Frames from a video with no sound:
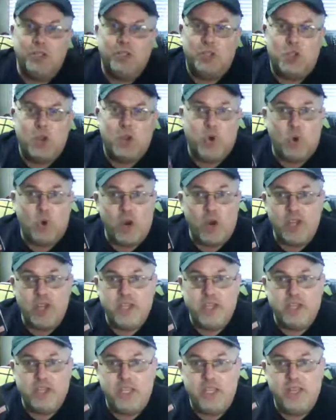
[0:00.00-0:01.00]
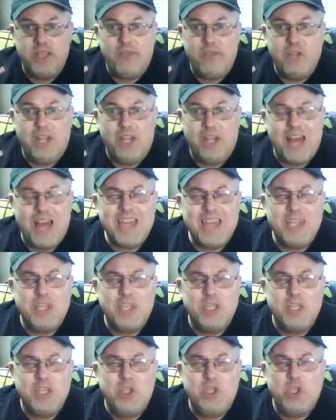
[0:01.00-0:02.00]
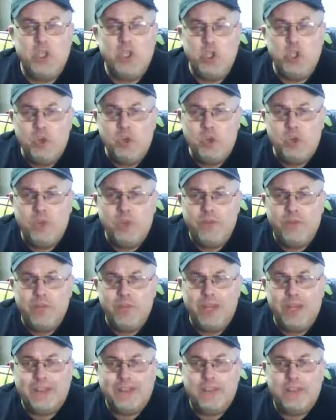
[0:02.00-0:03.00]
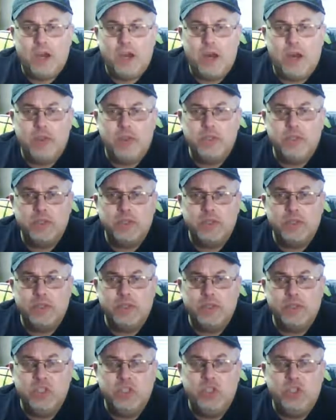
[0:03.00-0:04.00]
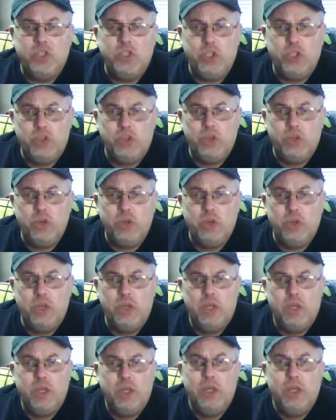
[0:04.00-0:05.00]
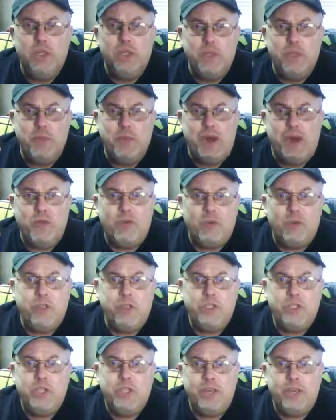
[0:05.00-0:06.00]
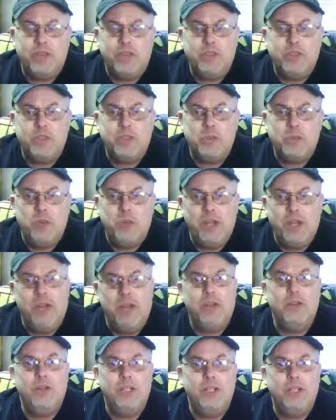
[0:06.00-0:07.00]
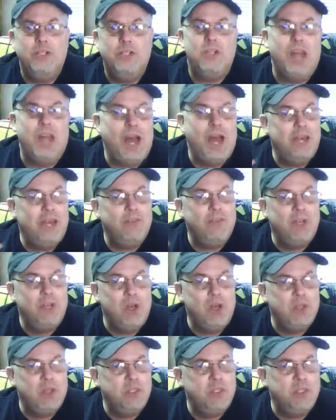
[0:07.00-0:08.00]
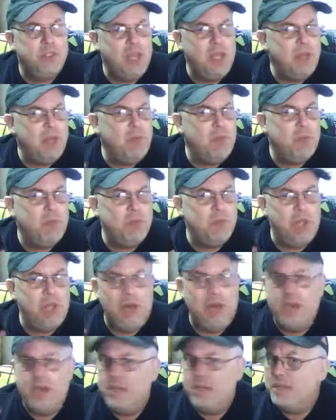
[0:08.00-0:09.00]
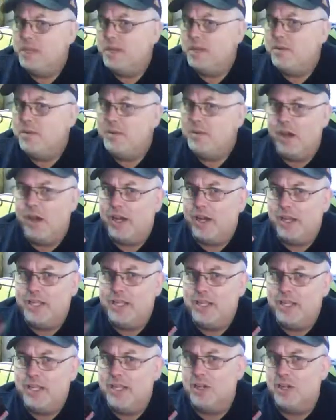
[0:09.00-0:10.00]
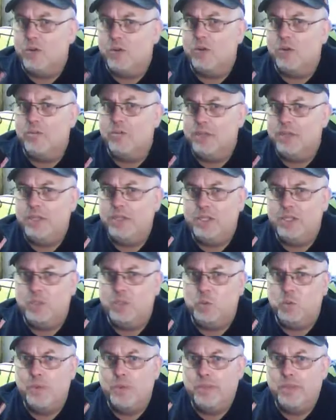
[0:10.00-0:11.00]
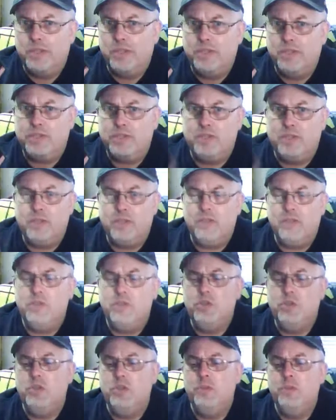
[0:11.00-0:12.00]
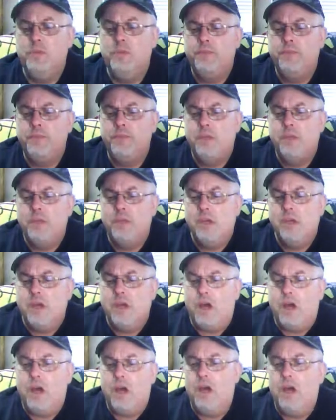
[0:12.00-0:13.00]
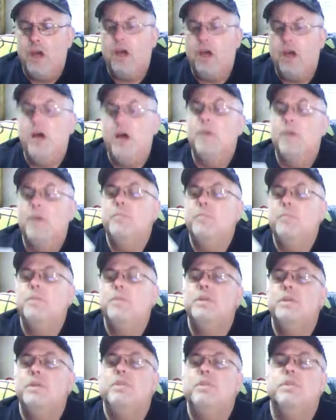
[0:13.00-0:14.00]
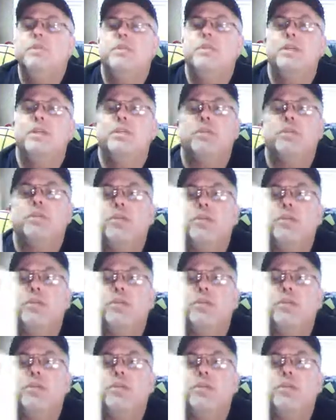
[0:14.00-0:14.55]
is crazy. If you like Chew, if you like the comic series Chew, you might want to check this one out. It's kind of along the same line, not identical, but it's reminiscent of Chew. It just says